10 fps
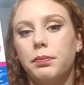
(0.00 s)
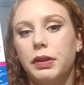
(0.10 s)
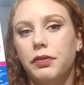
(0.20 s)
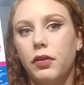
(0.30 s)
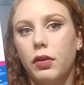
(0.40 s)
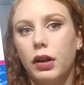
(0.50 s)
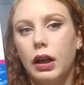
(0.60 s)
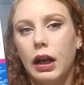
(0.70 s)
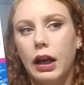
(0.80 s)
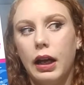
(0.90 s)

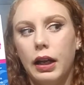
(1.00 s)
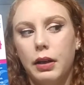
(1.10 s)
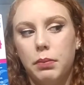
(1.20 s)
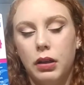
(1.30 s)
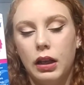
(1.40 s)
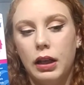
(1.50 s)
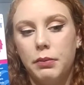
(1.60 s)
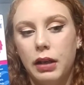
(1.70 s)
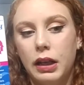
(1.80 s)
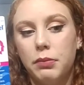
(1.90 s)
before I
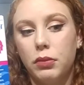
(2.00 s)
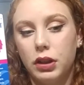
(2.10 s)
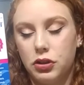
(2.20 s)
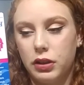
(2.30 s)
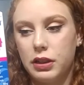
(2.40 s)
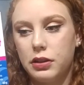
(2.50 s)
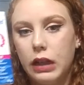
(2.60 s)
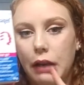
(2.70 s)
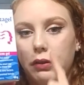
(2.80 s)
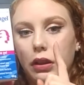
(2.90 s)
apply my
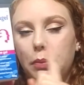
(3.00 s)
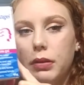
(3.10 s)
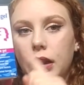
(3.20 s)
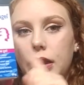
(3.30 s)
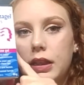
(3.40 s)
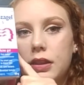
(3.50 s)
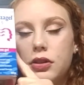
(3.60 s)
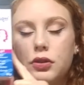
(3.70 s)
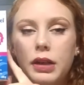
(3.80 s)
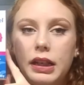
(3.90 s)
moisturizer, I will apply
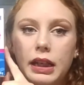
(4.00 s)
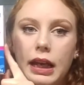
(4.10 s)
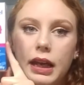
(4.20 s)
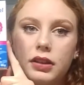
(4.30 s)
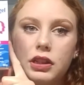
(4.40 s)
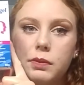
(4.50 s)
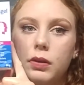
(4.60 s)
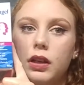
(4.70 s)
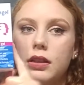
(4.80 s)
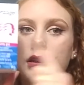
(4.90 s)
this to any acne
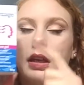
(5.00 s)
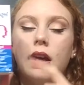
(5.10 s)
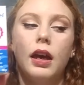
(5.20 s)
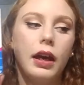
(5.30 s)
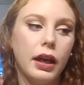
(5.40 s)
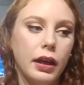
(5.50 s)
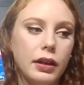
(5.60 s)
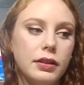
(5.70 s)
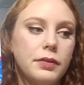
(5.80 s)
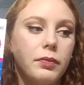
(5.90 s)
spots.
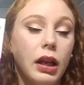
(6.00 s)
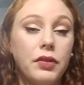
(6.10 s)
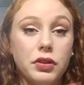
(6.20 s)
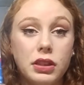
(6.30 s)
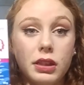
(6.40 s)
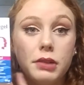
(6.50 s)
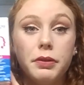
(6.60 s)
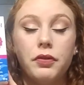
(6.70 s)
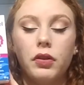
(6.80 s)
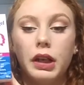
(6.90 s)
And I've used this
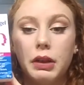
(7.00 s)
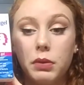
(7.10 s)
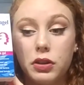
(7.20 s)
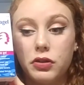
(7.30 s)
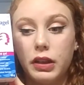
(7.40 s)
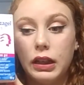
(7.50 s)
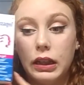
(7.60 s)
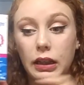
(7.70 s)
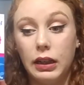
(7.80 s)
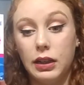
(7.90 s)
before and it works great.
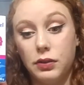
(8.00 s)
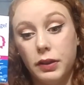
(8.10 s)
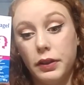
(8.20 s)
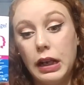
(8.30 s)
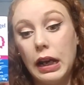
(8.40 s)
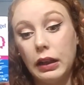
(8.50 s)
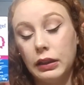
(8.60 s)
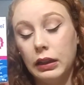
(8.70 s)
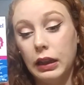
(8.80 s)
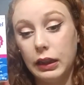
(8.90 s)
Like, it gets rid of your
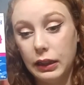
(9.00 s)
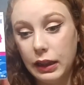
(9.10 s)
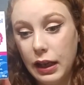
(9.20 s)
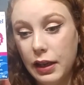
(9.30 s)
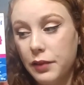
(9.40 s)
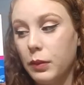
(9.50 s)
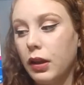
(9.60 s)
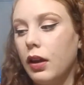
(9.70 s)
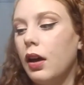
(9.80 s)
acne like that.